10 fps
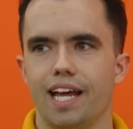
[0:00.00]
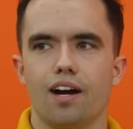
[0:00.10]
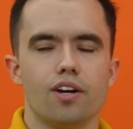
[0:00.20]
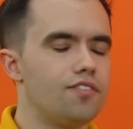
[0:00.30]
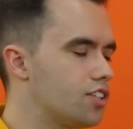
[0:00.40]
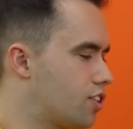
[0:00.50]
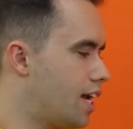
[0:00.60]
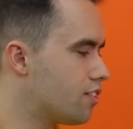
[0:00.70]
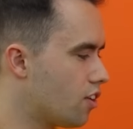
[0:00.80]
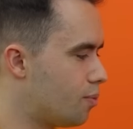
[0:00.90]
Now, if you're
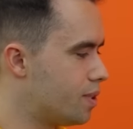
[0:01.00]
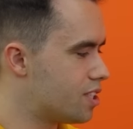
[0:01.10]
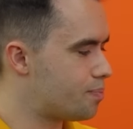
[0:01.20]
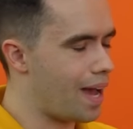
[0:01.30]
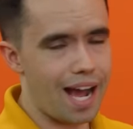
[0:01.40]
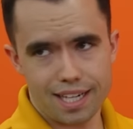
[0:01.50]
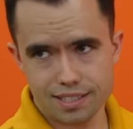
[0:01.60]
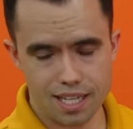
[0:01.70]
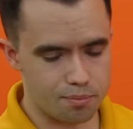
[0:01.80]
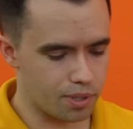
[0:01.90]
trying to grow the business
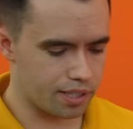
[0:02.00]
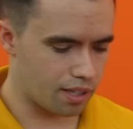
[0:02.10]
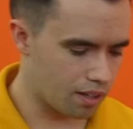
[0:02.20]
past $10 million